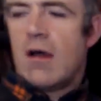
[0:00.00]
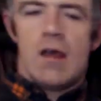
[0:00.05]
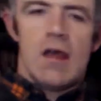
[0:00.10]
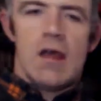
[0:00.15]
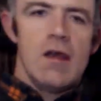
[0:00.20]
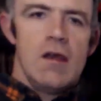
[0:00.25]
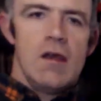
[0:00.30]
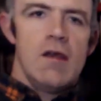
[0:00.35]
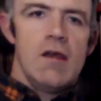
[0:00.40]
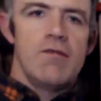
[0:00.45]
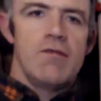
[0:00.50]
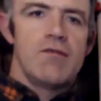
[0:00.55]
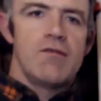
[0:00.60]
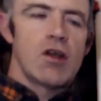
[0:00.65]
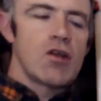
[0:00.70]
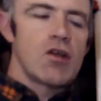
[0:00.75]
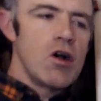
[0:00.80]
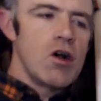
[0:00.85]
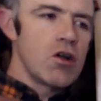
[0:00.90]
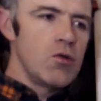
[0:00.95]
If the
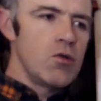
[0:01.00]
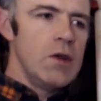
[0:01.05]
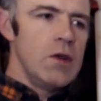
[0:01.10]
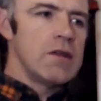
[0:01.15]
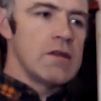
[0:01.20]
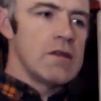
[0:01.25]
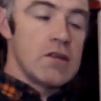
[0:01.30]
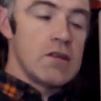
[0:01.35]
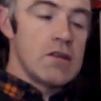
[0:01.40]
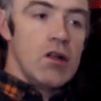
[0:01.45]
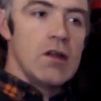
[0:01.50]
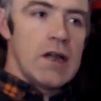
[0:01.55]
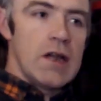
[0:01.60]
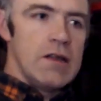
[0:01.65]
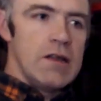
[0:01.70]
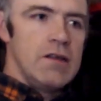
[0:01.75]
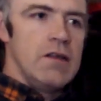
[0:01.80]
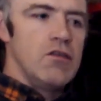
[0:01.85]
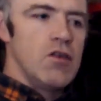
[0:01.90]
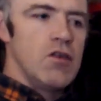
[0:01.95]
concrete is
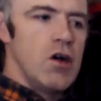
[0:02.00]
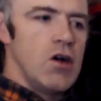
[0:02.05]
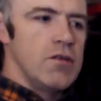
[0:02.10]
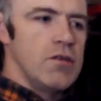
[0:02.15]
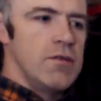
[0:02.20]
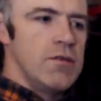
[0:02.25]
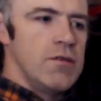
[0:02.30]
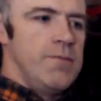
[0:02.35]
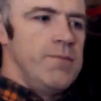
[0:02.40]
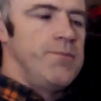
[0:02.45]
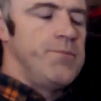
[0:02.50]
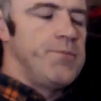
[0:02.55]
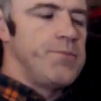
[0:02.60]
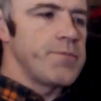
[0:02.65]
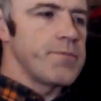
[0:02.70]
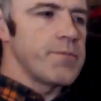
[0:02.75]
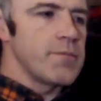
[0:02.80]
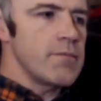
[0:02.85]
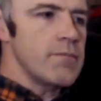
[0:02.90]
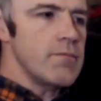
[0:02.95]
already done
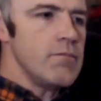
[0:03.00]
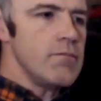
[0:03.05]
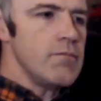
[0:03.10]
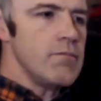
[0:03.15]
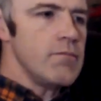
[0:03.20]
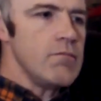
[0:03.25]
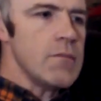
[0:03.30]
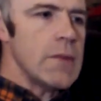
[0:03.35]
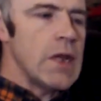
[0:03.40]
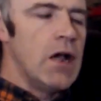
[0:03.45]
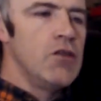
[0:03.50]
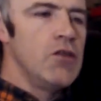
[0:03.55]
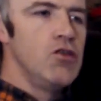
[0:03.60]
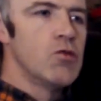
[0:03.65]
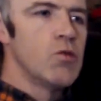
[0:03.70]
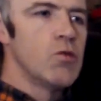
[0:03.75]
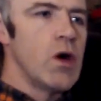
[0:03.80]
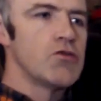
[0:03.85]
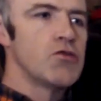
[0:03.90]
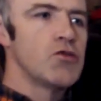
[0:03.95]
and you
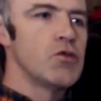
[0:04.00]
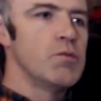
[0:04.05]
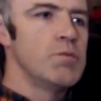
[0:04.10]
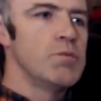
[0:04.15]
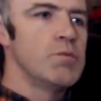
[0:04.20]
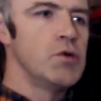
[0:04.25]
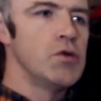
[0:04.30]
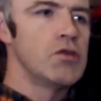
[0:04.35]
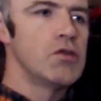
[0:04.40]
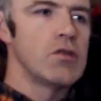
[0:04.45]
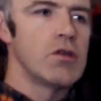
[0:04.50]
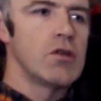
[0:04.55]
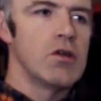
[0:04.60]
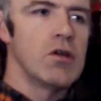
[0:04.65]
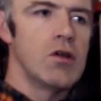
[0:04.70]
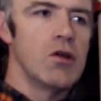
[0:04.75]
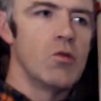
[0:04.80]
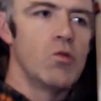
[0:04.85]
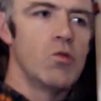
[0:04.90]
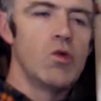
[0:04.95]
want to put
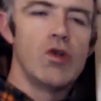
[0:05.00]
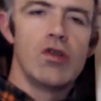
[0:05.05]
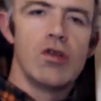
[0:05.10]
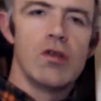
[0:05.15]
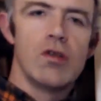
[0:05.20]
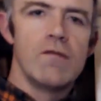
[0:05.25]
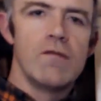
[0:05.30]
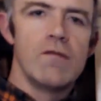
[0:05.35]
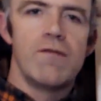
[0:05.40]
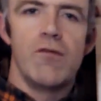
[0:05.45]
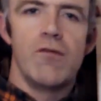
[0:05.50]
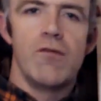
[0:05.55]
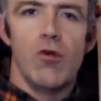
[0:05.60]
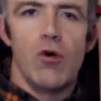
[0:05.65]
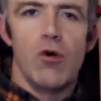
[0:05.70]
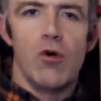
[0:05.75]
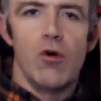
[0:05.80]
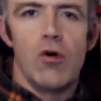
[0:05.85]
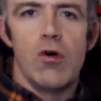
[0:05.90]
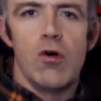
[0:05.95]
a wooden
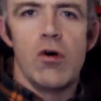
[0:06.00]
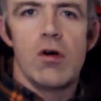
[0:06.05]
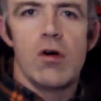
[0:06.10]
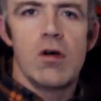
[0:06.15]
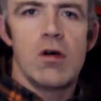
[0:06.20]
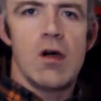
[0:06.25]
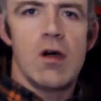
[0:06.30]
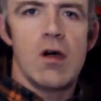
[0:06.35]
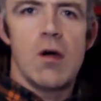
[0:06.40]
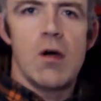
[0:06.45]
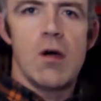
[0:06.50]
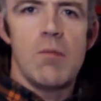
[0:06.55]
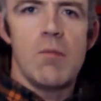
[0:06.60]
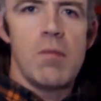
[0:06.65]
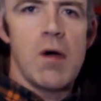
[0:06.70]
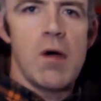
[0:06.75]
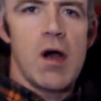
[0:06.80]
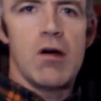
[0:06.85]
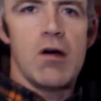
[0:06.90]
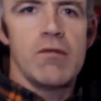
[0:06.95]
floor above
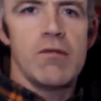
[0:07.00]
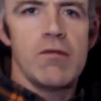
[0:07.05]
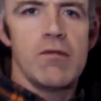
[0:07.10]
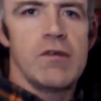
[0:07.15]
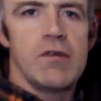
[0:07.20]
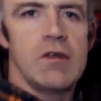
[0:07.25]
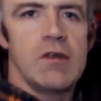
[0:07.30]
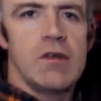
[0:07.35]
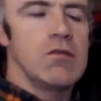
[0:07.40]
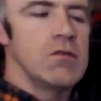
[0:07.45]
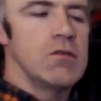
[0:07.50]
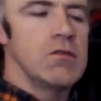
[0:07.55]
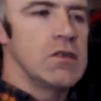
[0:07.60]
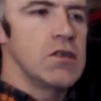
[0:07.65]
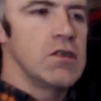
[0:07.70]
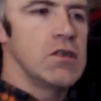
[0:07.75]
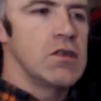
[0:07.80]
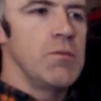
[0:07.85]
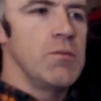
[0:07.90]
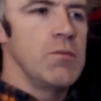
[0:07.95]
it or
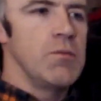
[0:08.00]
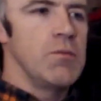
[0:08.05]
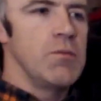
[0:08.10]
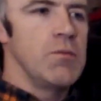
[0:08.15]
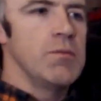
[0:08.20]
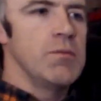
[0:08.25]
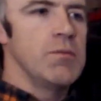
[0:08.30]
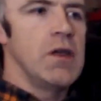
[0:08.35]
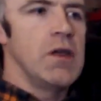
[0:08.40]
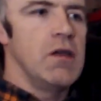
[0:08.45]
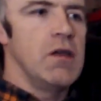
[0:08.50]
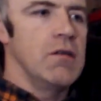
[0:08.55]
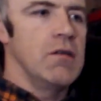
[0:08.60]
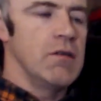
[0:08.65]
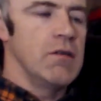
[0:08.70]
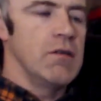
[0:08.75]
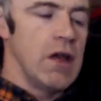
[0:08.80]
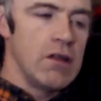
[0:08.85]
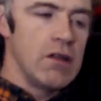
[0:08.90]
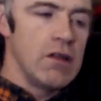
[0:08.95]
something, then you can
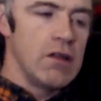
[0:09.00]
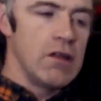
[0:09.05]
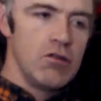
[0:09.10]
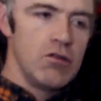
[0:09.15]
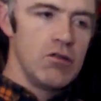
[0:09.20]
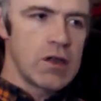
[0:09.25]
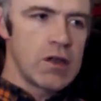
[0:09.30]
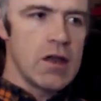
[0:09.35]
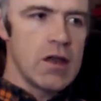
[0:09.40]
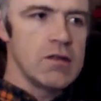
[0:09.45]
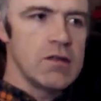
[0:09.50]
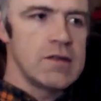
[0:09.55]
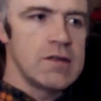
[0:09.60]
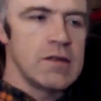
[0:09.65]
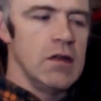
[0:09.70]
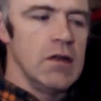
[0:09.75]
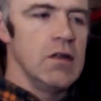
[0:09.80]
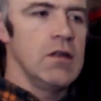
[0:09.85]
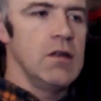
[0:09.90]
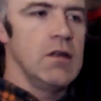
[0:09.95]
still
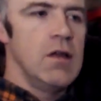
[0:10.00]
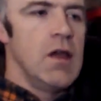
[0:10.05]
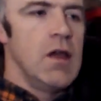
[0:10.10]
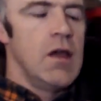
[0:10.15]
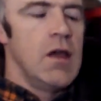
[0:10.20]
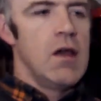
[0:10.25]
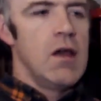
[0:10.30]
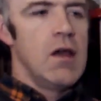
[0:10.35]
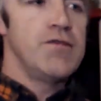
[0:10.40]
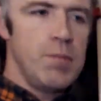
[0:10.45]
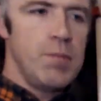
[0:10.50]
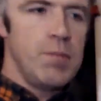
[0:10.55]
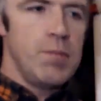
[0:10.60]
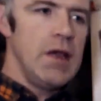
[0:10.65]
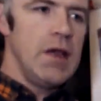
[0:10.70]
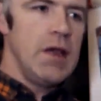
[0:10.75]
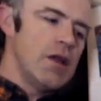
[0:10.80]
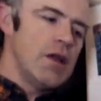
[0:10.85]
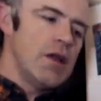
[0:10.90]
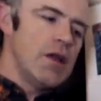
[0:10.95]
have some place
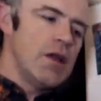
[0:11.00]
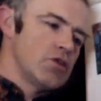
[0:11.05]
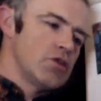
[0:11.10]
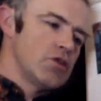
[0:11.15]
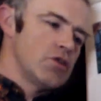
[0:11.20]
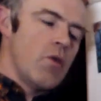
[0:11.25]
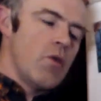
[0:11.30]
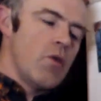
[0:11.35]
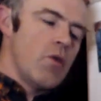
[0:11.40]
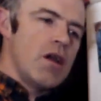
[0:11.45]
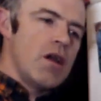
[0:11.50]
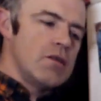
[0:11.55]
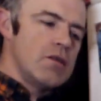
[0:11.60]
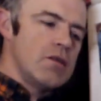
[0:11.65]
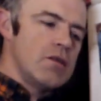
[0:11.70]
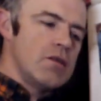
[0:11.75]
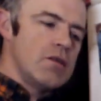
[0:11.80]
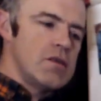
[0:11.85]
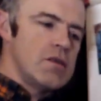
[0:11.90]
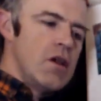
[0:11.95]
and put the
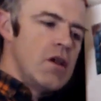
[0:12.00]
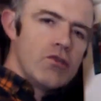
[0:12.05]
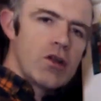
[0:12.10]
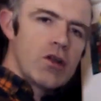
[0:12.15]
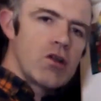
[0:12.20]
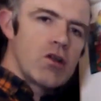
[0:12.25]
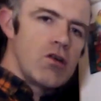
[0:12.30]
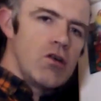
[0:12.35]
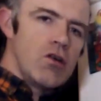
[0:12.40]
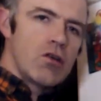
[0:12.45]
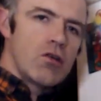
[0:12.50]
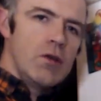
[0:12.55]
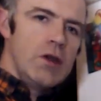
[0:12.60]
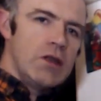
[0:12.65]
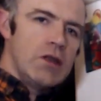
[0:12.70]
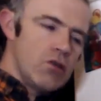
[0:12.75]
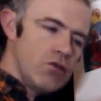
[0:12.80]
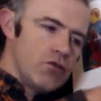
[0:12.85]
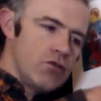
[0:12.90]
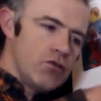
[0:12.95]
wires on the
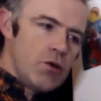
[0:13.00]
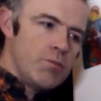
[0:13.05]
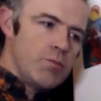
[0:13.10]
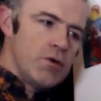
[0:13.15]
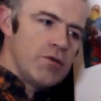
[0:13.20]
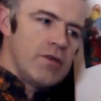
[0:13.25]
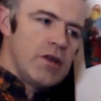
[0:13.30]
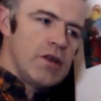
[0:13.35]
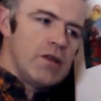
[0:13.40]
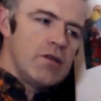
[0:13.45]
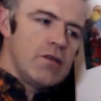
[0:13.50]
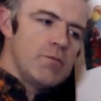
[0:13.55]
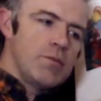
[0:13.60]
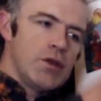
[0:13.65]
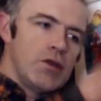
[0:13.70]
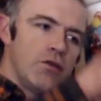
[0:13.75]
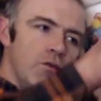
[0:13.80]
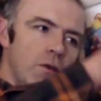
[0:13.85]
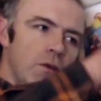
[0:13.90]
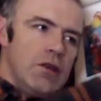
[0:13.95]
concrete on top of it,
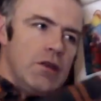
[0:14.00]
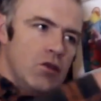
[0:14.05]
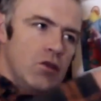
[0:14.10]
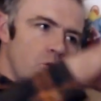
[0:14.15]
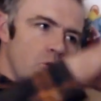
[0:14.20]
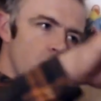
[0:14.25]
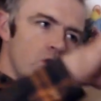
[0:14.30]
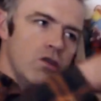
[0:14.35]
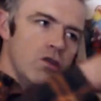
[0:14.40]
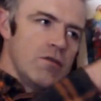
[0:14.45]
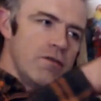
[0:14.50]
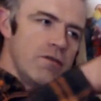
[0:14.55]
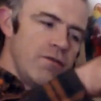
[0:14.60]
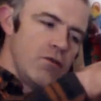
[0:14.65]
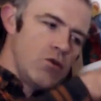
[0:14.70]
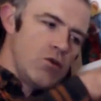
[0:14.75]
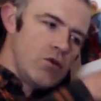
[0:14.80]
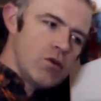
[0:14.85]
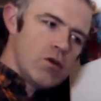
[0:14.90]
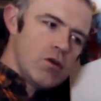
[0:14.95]
between the wooden
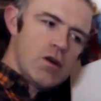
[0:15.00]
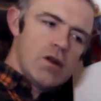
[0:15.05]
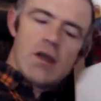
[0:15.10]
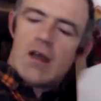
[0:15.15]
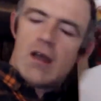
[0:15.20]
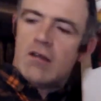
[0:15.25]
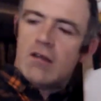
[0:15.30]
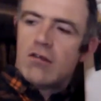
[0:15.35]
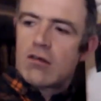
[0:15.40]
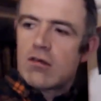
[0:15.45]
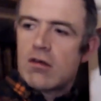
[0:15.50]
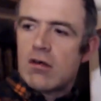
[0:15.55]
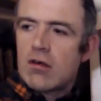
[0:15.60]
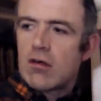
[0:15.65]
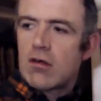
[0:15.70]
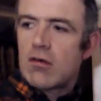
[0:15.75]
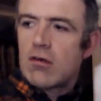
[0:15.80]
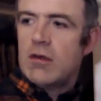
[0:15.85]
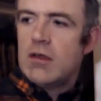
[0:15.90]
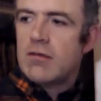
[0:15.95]
floor and the
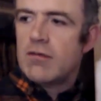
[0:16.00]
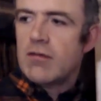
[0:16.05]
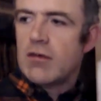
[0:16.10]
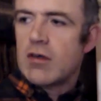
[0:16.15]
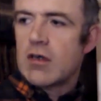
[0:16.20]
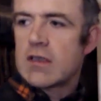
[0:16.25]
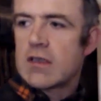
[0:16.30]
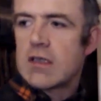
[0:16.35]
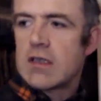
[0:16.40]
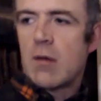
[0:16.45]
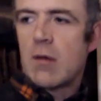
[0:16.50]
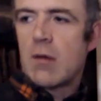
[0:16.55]
concrete, for example.